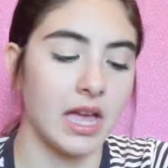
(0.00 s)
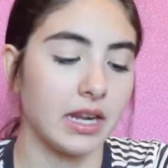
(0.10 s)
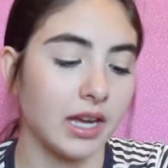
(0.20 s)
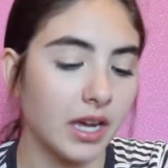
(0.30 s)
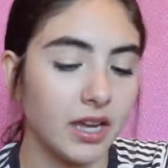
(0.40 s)

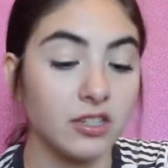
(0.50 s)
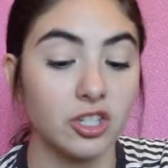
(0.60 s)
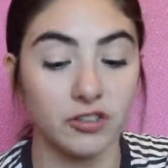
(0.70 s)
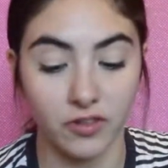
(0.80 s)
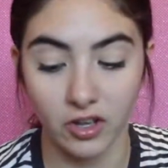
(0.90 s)
and I
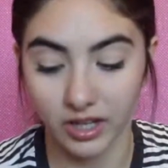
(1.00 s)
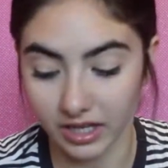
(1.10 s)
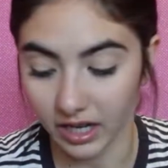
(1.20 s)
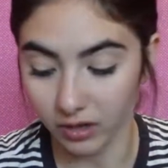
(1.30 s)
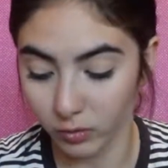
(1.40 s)
just felt like
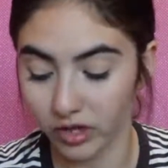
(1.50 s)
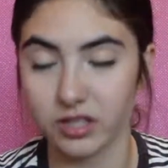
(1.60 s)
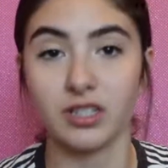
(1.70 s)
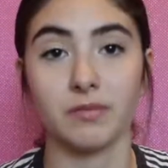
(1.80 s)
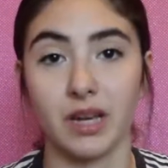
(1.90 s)
I could wear
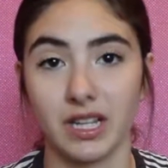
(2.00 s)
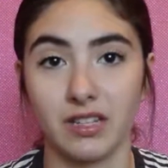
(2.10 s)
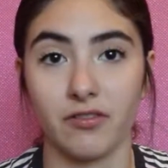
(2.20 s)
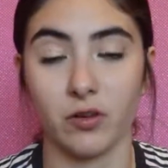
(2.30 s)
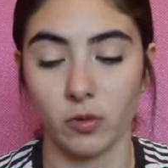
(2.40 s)
these many
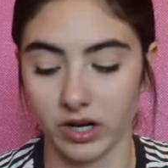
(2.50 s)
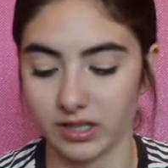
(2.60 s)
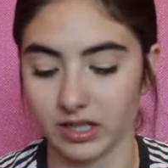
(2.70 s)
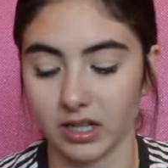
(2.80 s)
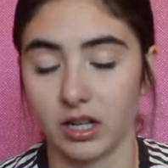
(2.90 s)
different
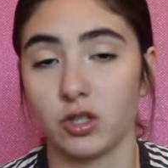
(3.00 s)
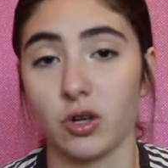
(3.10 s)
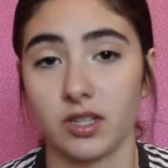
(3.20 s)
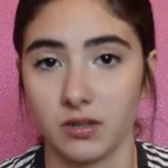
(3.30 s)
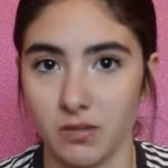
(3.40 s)
ways. I could
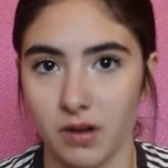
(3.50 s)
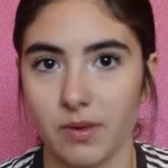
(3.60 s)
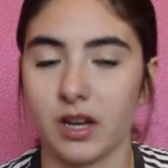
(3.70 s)
dress them up,